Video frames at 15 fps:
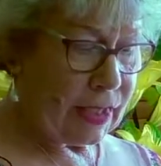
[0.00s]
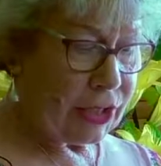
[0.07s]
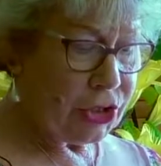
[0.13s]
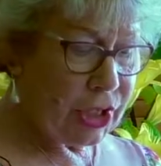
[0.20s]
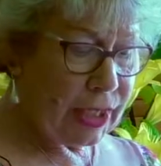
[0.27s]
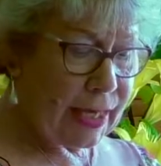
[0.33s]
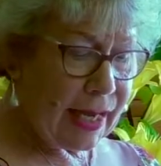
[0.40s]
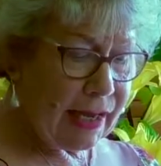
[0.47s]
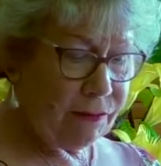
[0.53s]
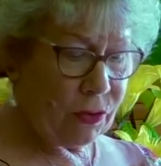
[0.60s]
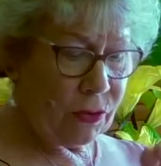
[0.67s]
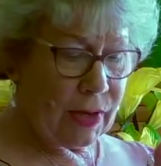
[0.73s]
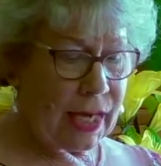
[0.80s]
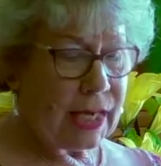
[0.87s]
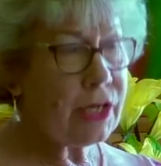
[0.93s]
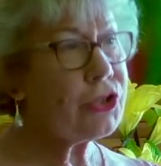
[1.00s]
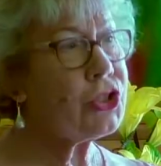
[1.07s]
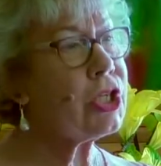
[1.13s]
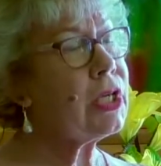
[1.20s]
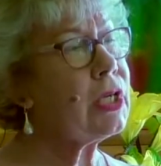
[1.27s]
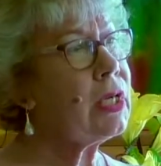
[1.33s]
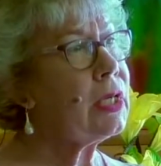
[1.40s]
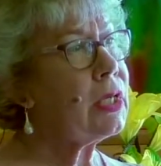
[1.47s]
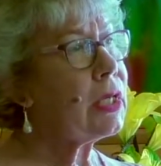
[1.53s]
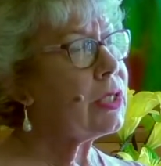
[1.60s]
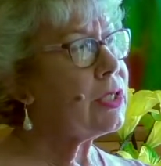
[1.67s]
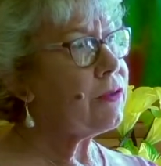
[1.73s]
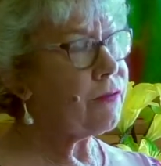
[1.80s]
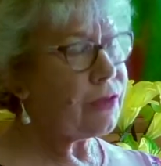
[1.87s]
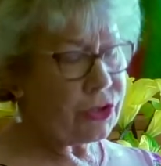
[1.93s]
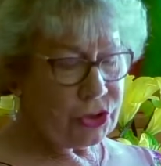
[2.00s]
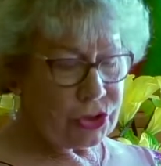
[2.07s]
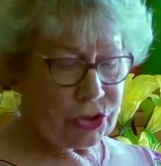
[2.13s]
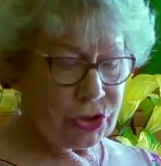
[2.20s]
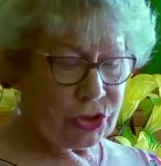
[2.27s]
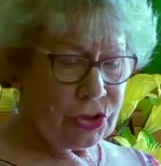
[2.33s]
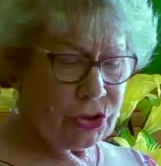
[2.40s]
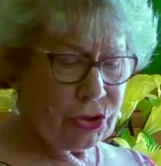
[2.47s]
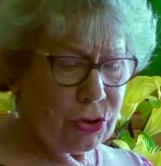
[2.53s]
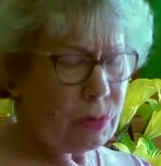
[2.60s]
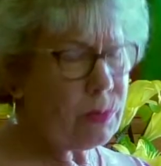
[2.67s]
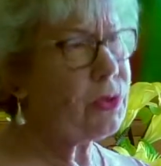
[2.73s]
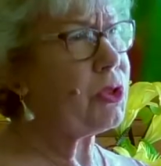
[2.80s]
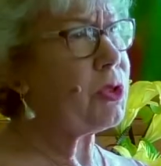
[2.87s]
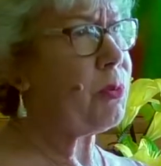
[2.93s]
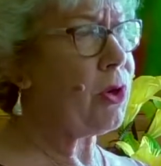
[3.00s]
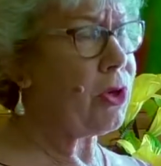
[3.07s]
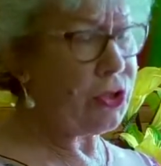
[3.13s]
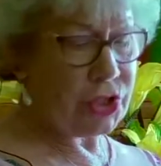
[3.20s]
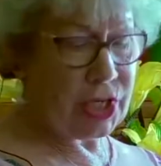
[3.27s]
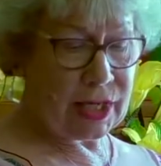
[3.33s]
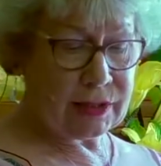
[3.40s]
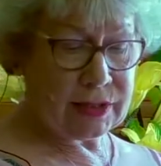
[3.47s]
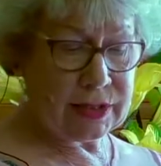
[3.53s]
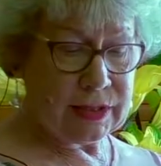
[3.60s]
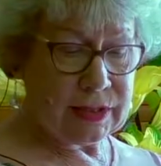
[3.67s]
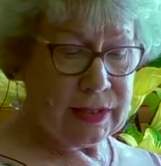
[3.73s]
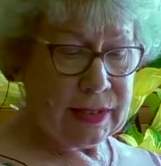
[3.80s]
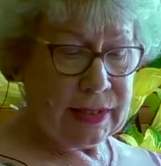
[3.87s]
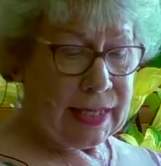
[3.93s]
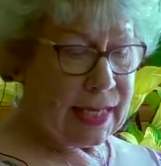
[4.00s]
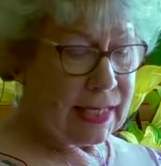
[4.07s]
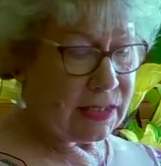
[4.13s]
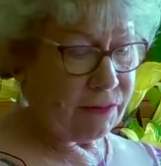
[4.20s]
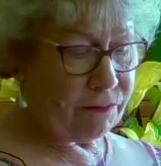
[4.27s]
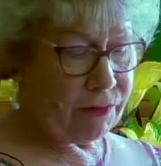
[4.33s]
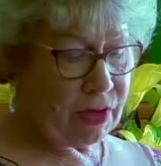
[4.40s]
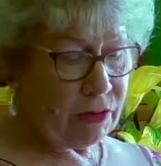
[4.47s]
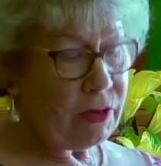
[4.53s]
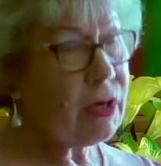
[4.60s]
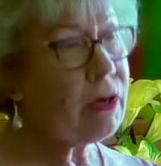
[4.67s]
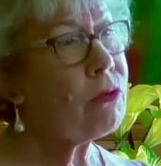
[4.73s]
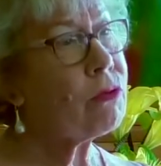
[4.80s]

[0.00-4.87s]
She gave her energy and devotion to numerous projects as a very